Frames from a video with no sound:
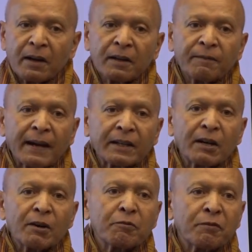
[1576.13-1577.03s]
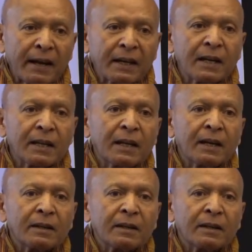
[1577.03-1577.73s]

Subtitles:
in fact, regularly